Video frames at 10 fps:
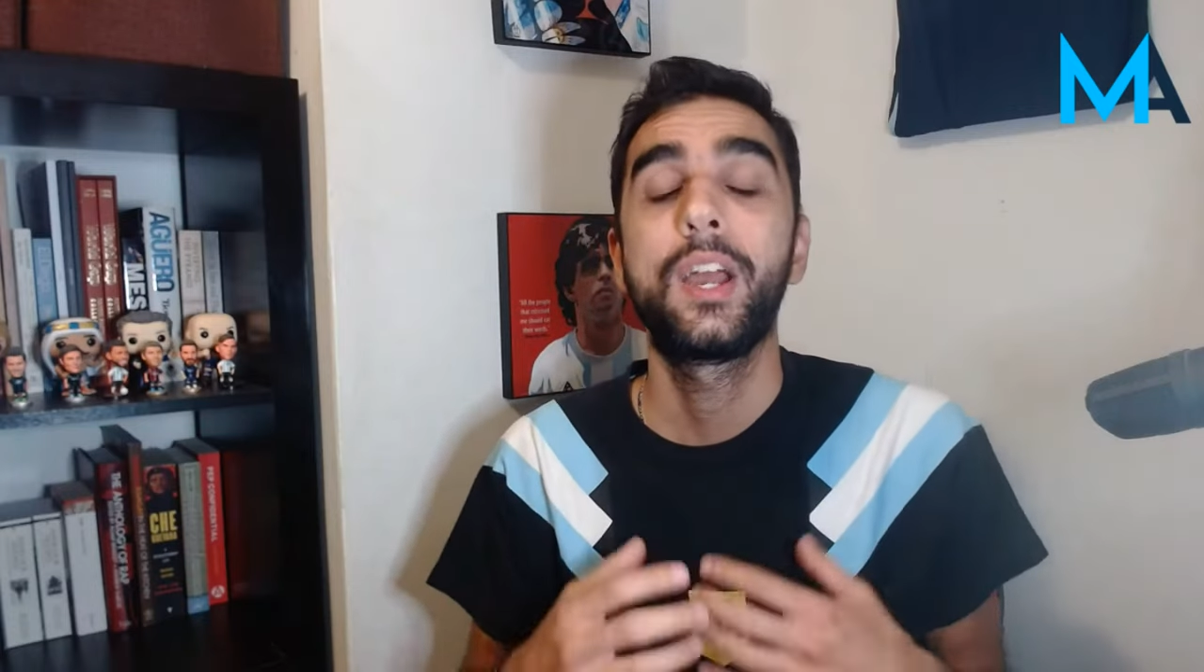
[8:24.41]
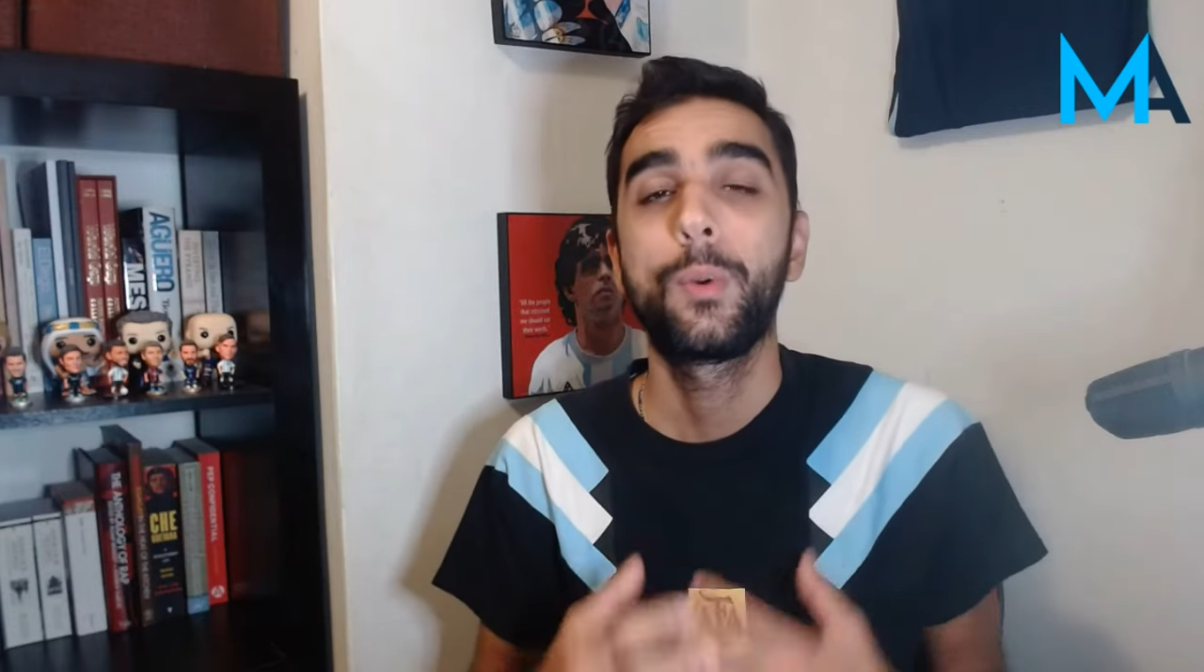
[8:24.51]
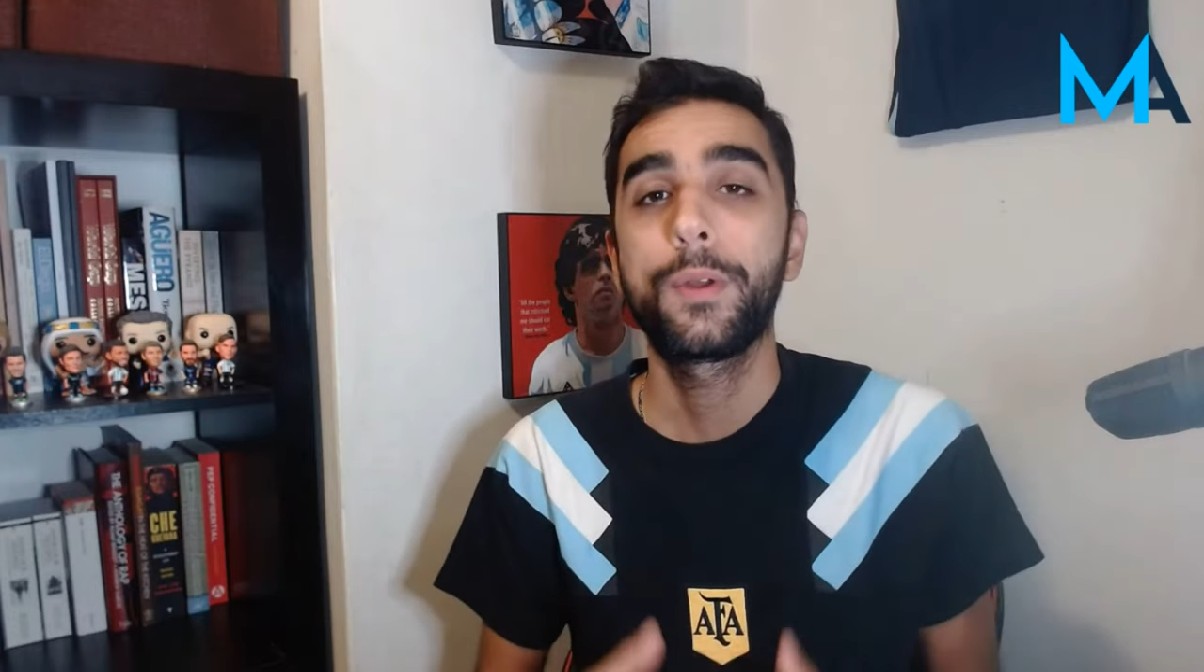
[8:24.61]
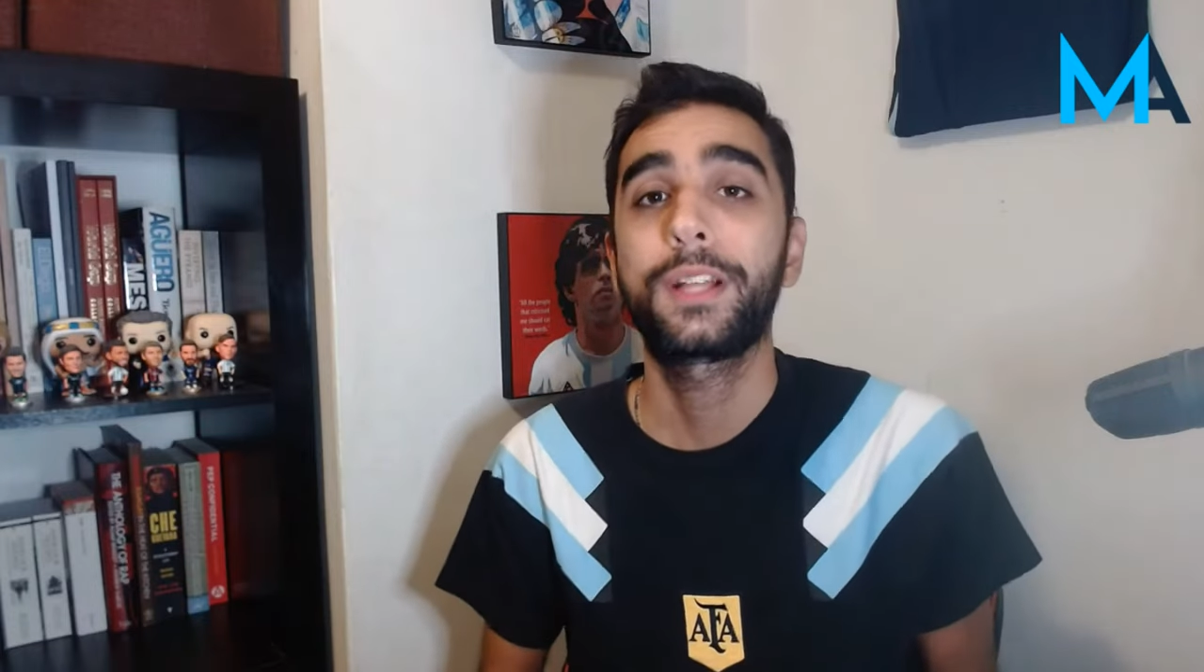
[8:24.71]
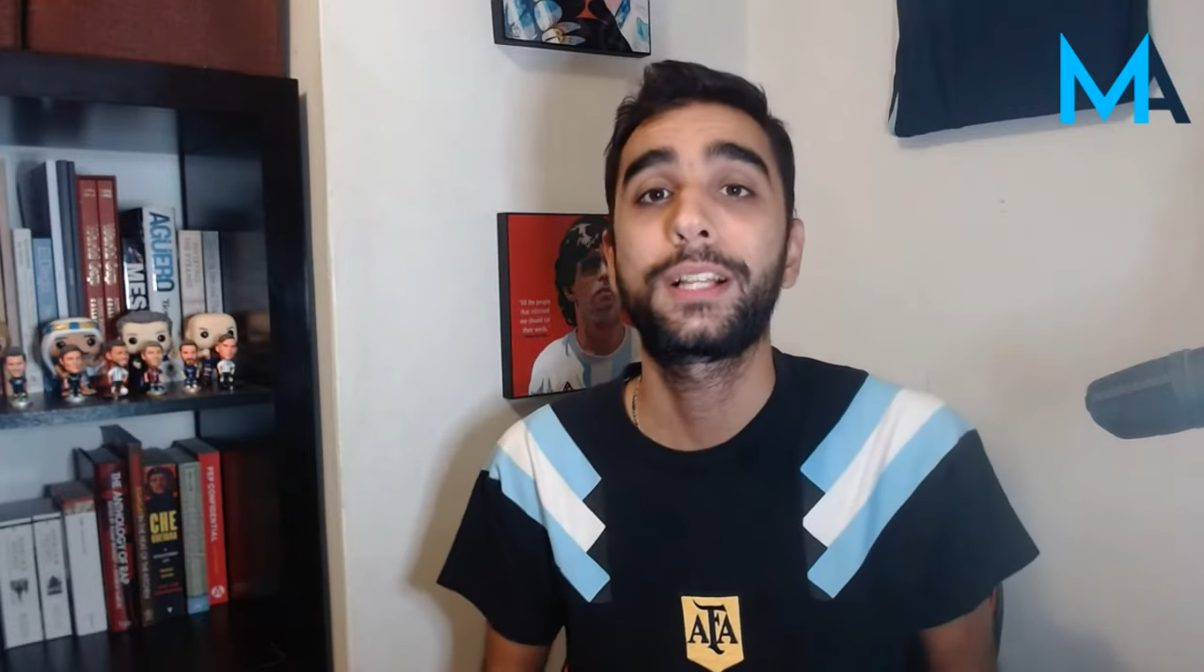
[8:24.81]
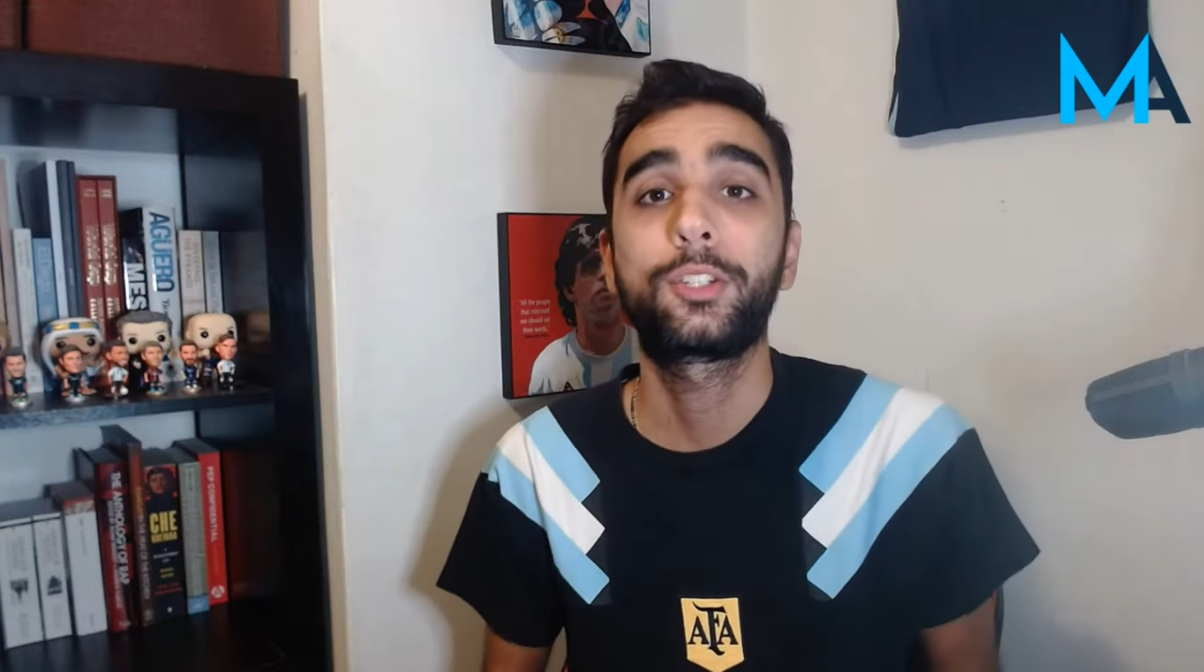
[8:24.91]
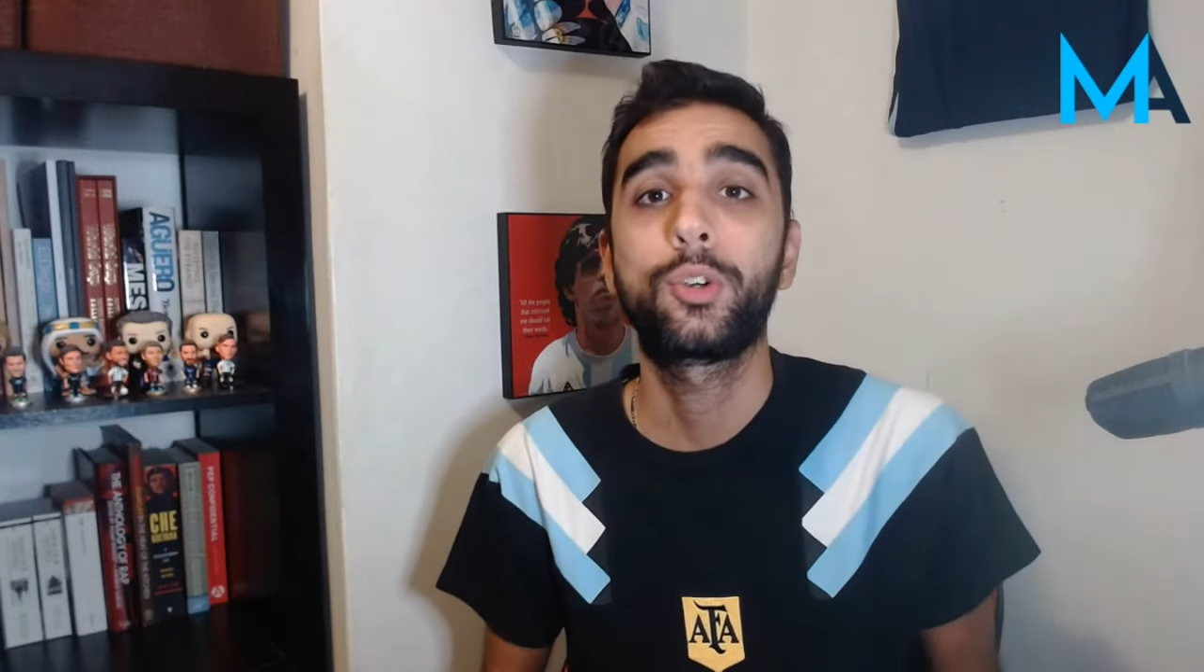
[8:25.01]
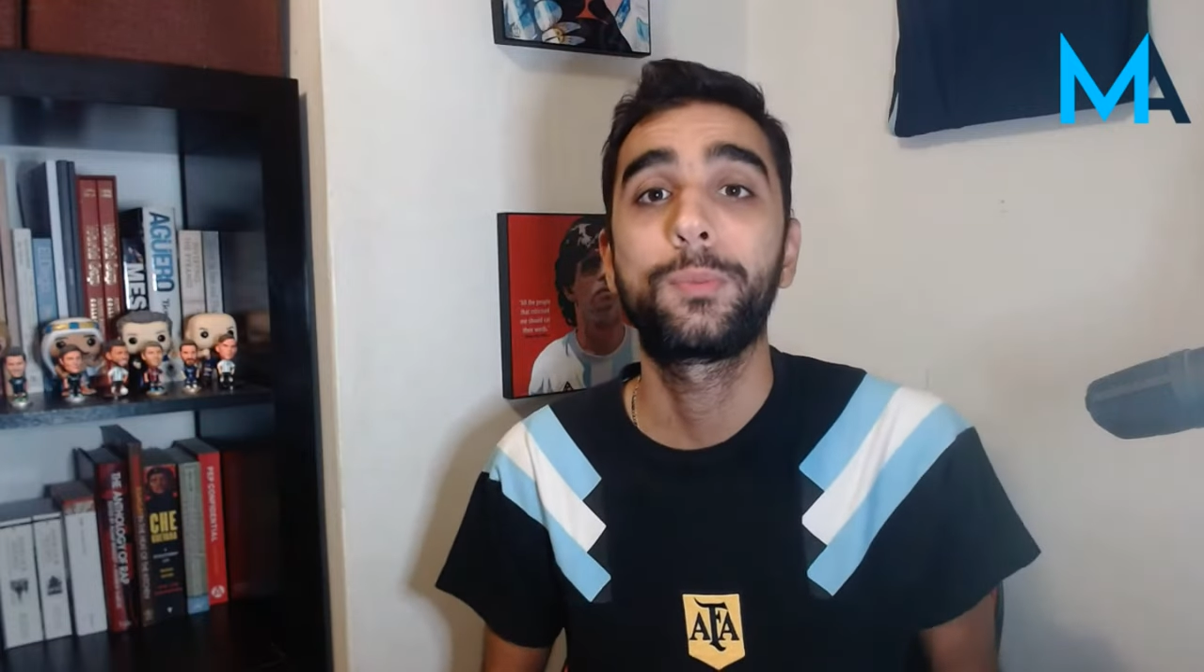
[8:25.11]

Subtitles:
with Atletico